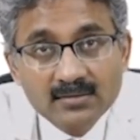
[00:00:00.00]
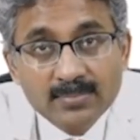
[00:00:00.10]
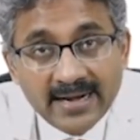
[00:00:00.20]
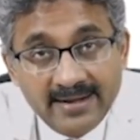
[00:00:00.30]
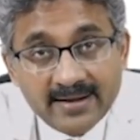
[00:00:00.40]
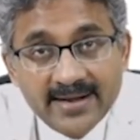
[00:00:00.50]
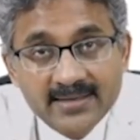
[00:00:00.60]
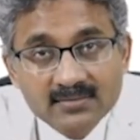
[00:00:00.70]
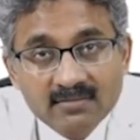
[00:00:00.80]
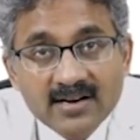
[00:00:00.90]
bright
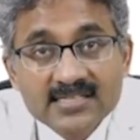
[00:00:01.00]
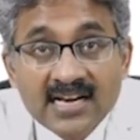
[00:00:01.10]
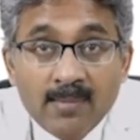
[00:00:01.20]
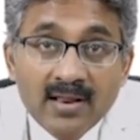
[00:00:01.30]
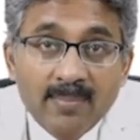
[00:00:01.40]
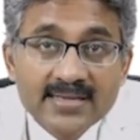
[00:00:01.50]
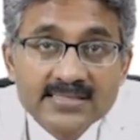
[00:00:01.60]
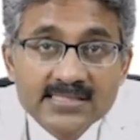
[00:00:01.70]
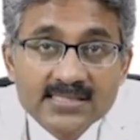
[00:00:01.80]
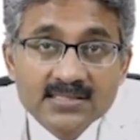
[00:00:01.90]
red, whereas
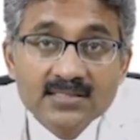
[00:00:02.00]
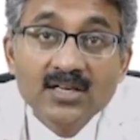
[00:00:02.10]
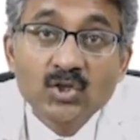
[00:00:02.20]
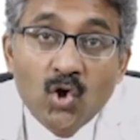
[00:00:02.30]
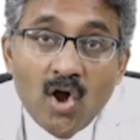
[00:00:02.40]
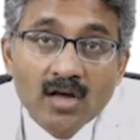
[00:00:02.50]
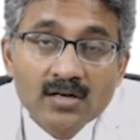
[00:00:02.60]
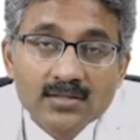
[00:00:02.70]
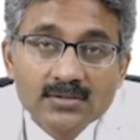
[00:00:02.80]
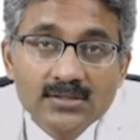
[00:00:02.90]
hemoptysis is
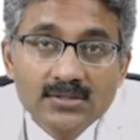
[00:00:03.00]
dark